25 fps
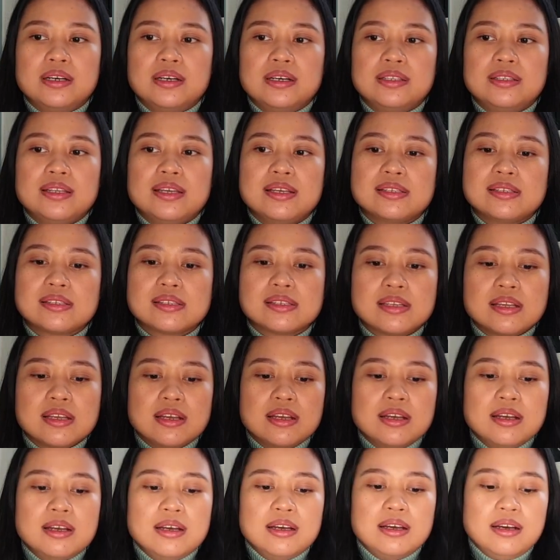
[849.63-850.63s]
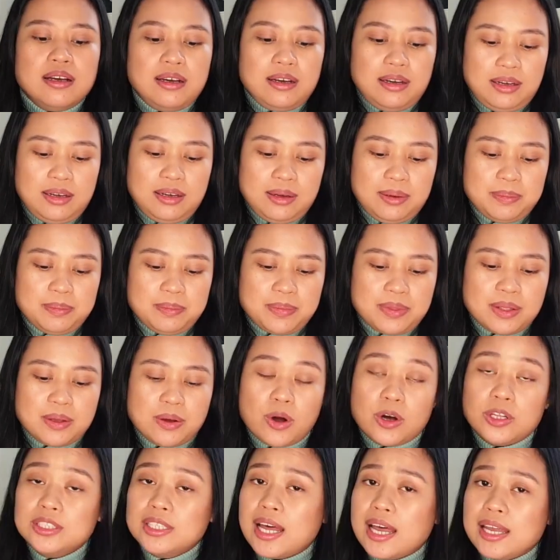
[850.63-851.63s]
this
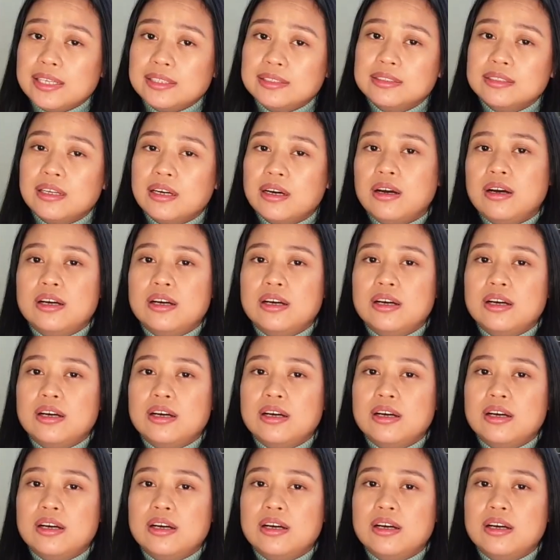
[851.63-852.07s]
online